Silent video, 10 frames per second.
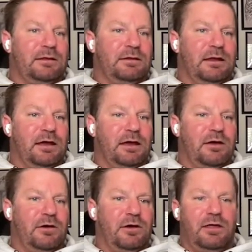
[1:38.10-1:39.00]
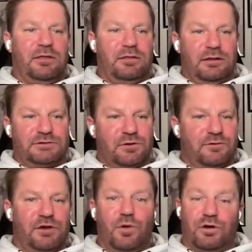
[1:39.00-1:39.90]
Now let's go
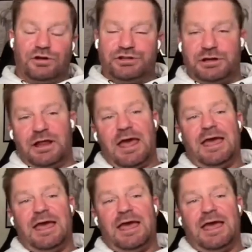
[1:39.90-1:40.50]
over the origin